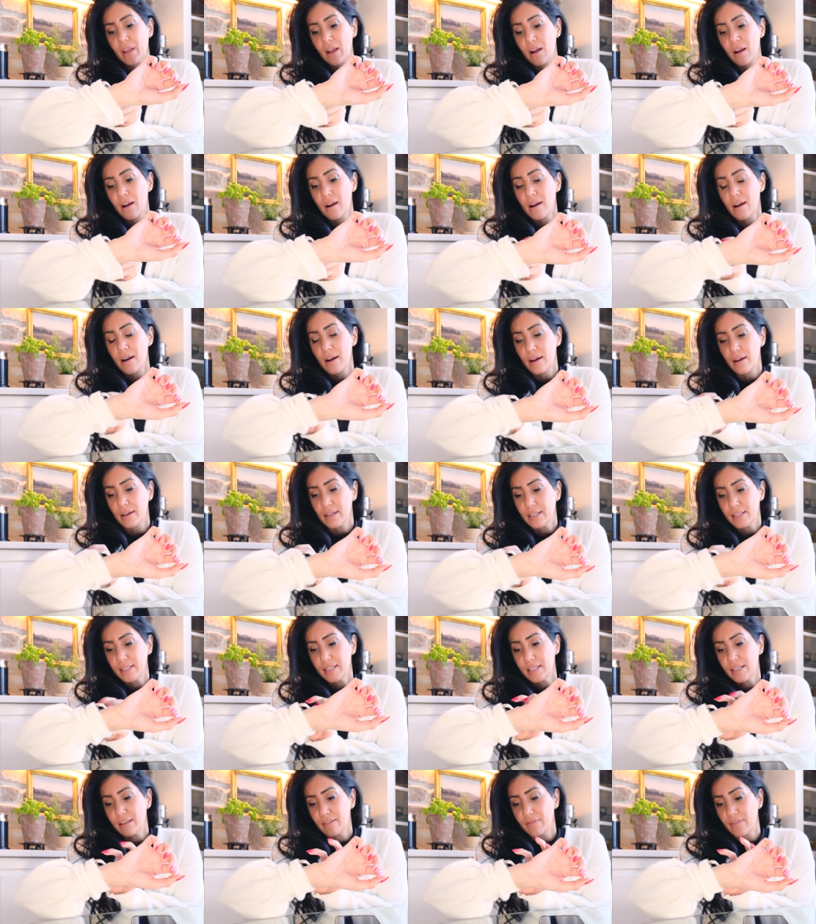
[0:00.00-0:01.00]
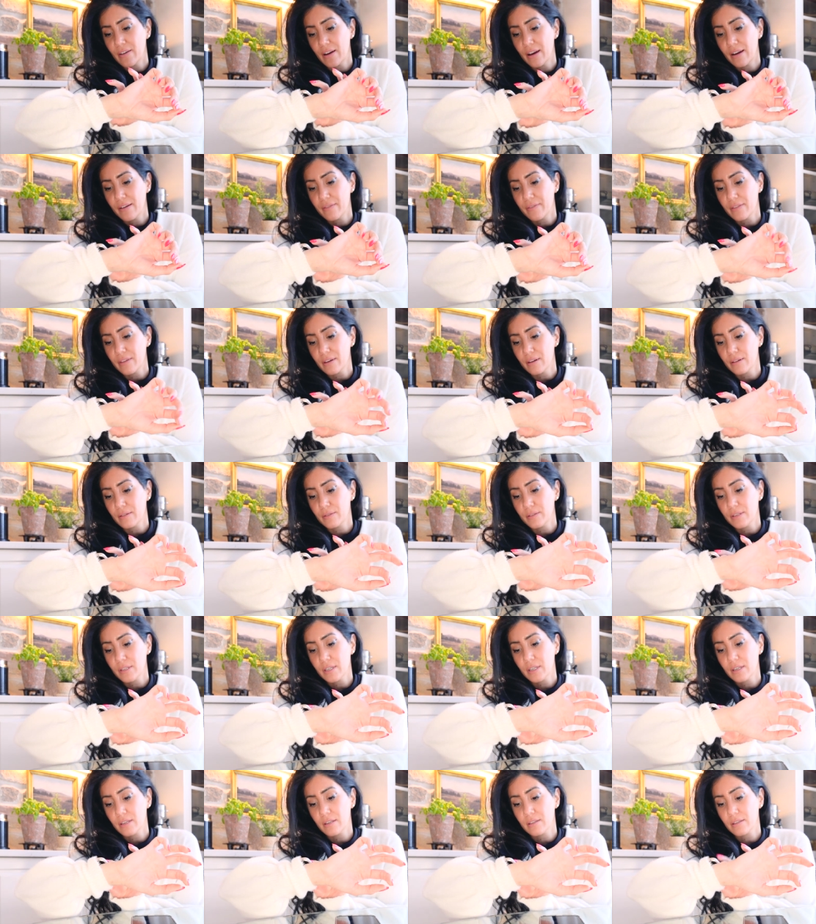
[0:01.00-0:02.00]
Let's see,
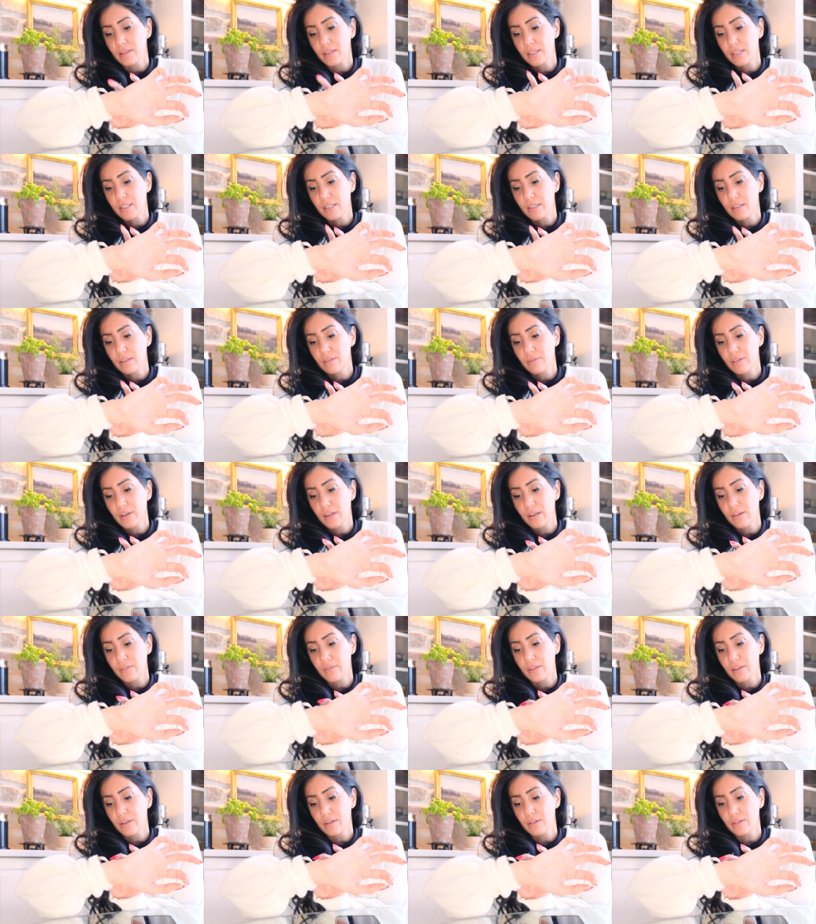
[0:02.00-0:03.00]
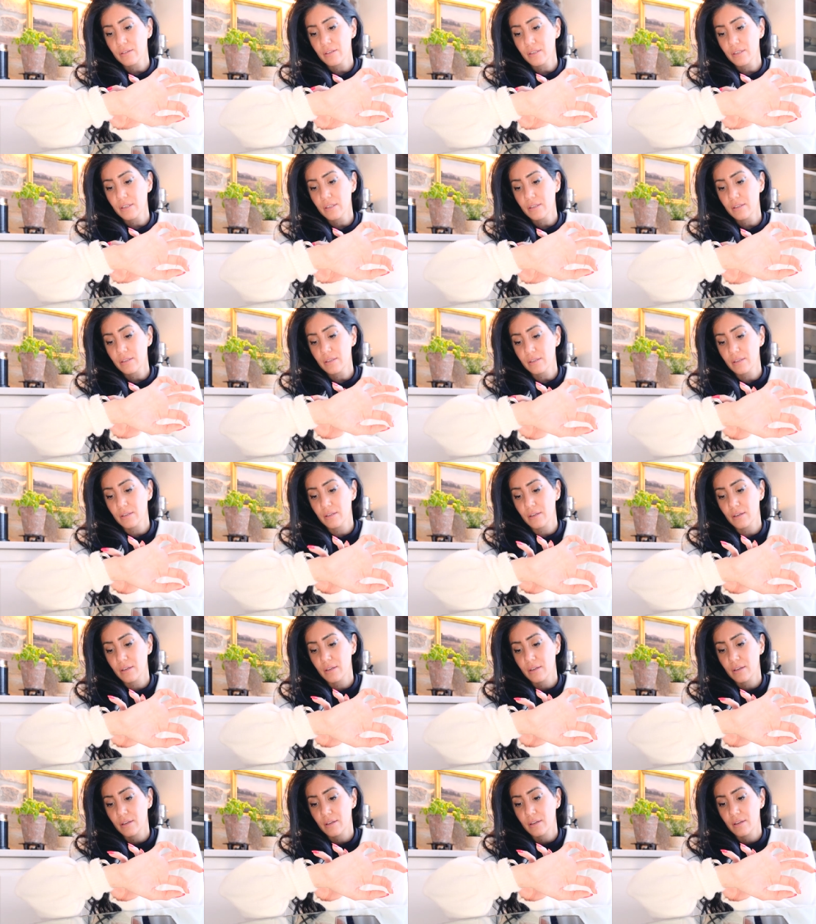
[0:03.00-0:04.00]
5,000, I said 5,000.
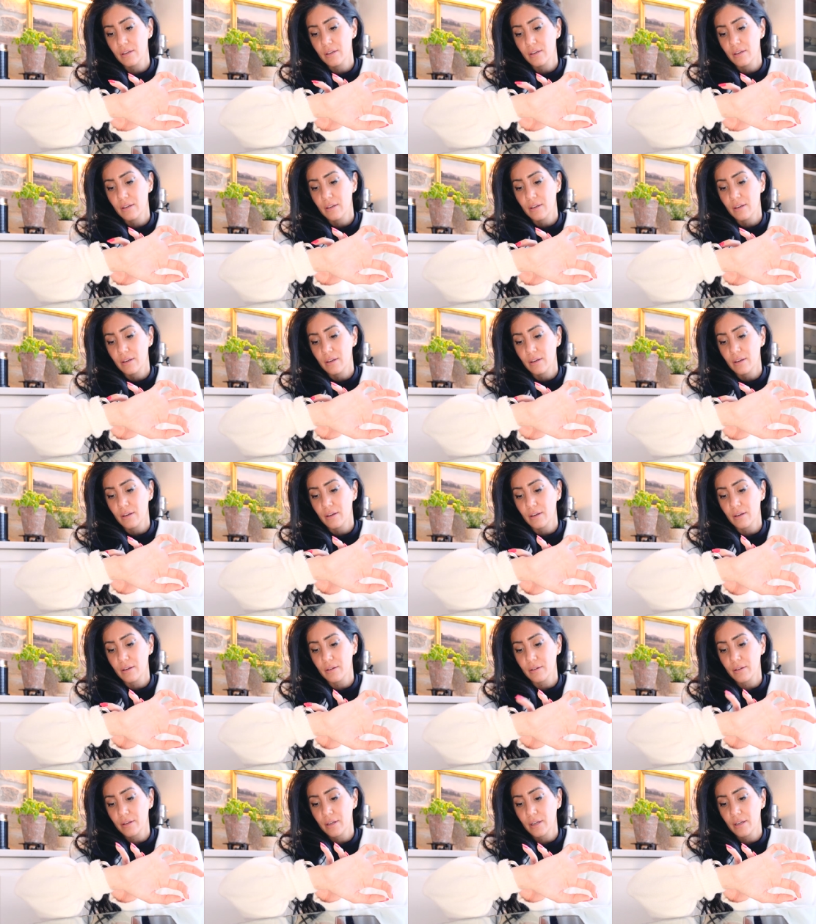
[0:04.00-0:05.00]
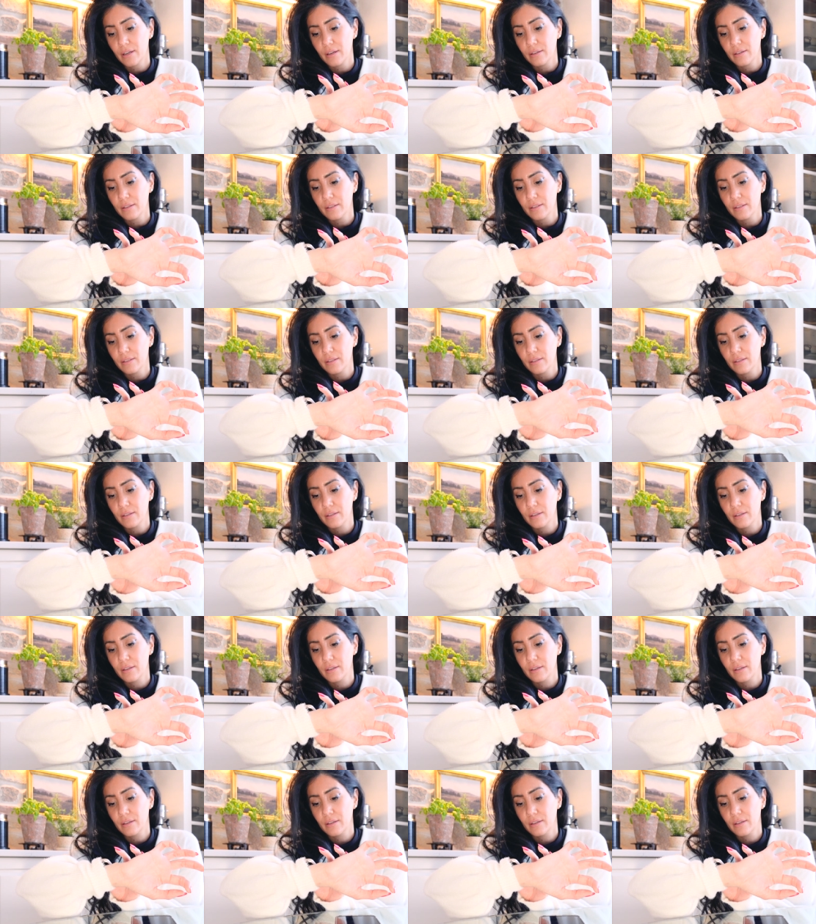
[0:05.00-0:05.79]
Okay, let's see.